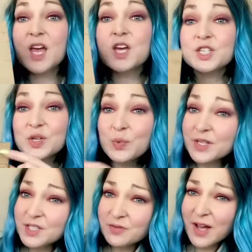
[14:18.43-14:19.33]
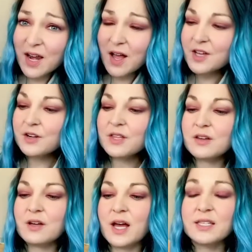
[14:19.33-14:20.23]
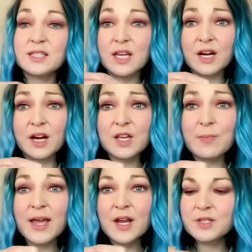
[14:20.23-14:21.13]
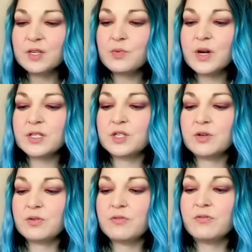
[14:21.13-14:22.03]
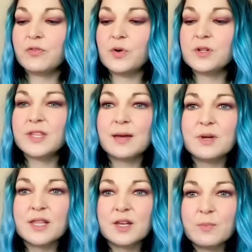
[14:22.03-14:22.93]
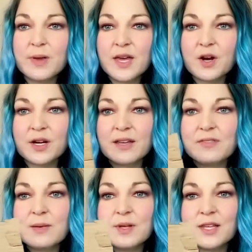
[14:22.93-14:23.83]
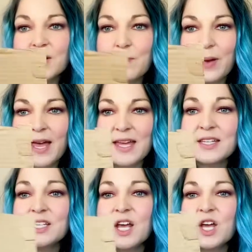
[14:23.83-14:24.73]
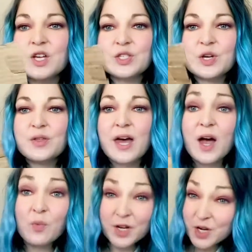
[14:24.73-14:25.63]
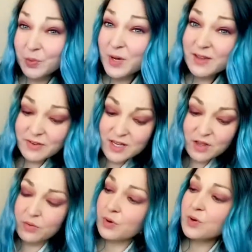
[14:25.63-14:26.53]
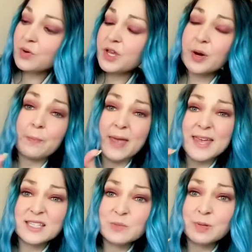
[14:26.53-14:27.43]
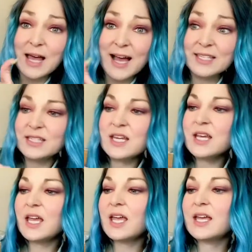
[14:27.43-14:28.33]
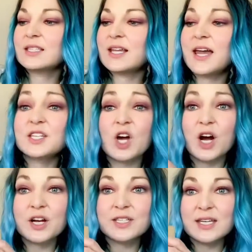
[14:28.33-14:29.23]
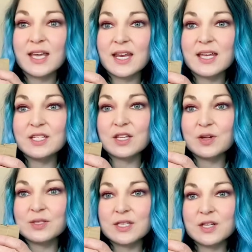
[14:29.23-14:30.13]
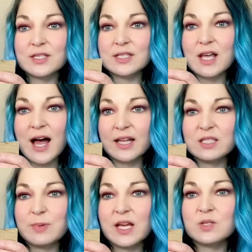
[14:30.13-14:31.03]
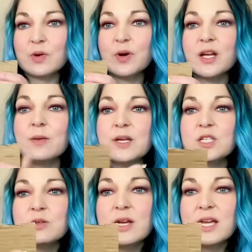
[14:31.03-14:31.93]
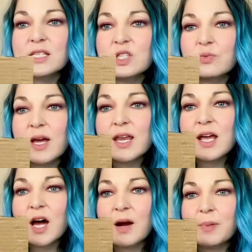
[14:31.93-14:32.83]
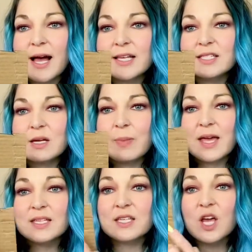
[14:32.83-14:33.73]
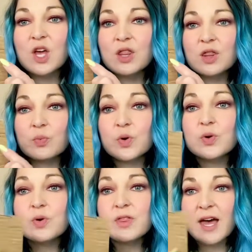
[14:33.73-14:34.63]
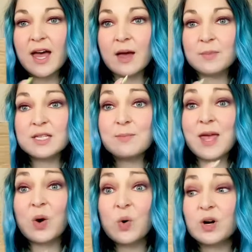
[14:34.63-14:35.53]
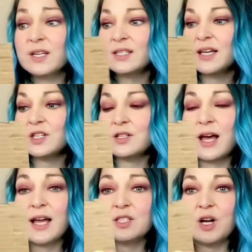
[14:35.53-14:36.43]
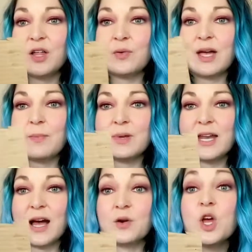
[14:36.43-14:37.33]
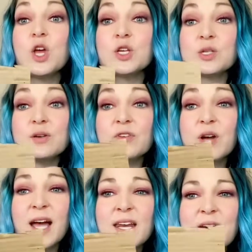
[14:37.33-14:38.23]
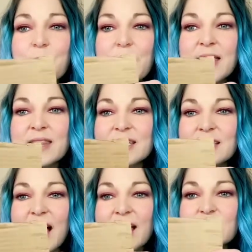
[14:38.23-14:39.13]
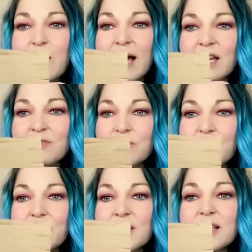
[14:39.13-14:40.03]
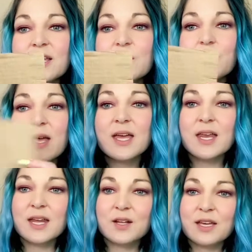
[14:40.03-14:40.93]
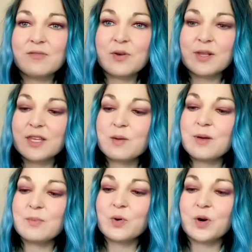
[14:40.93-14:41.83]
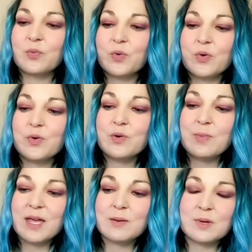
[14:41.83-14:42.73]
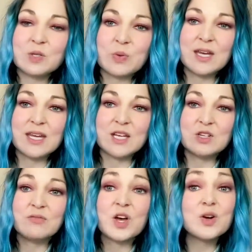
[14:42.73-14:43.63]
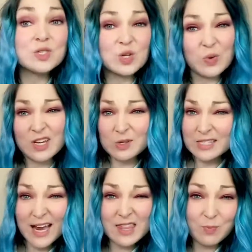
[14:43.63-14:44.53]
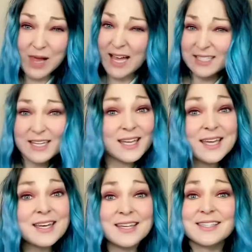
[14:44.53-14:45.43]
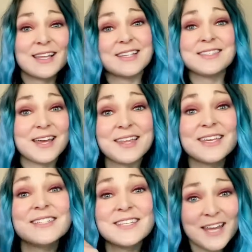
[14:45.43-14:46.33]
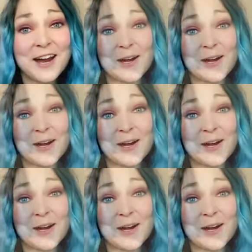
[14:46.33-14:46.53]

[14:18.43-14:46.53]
So once you've got all your little cuts here, you might also want to fold them a little bit or give them a little bend so that when you're weaving through your base plastic, it's not as hard to get into those little slots, because what we're going to be doing is threading our plastic base through them to make horizontal lines all the way up and down. So if you kind of bend the sides back and forth a little bit, it'll give you a little bit more room in between each of those, so when you slide the plastic in, it's less likely to tear.